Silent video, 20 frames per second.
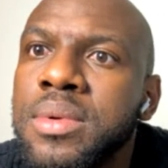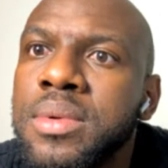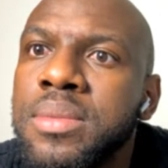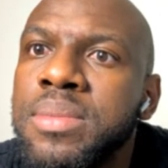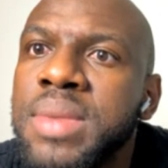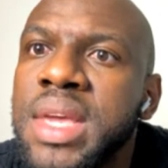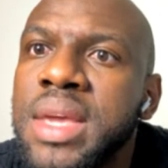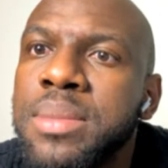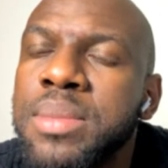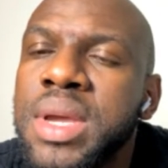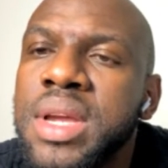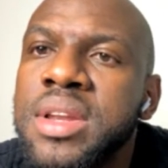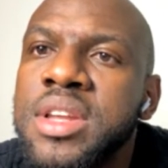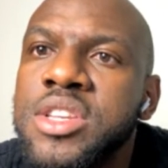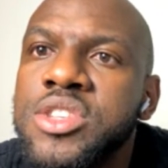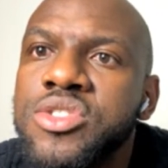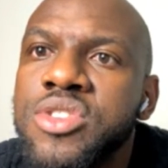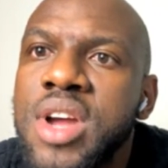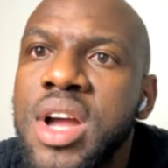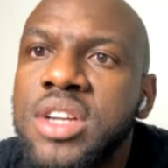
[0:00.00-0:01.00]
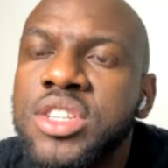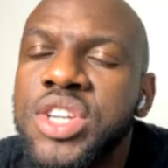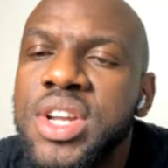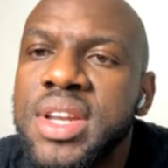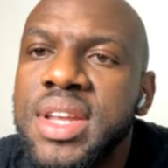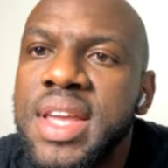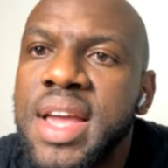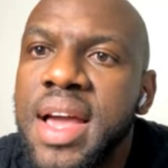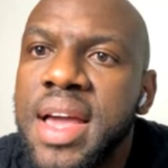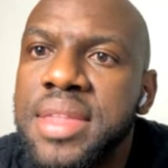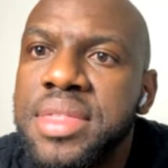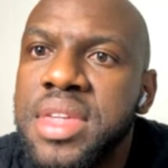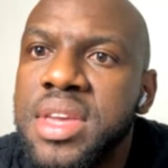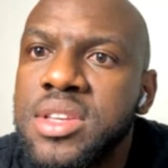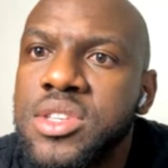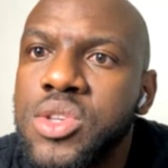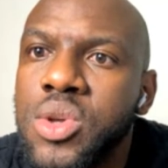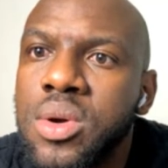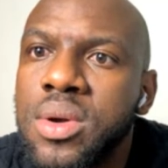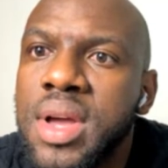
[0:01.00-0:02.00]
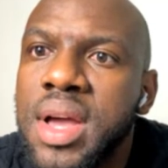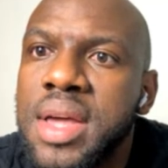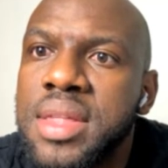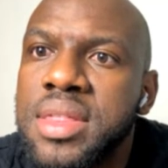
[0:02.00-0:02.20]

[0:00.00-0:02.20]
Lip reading: Big distraction. Yeah, I think so.